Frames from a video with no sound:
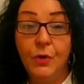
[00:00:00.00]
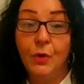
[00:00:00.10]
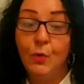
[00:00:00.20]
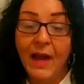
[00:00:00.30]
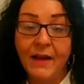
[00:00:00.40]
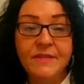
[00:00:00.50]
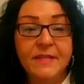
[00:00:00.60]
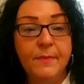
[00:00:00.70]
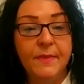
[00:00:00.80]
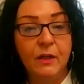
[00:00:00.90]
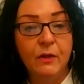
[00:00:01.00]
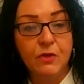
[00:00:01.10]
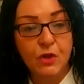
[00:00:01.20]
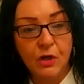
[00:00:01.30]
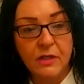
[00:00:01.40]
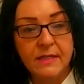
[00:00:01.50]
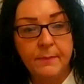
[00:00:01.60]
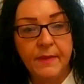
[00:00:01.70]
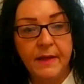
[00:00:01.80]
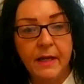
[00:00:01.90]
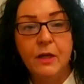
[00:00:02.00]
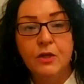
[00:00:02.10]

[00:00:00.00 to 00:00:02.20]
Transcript: you have something, you've started something.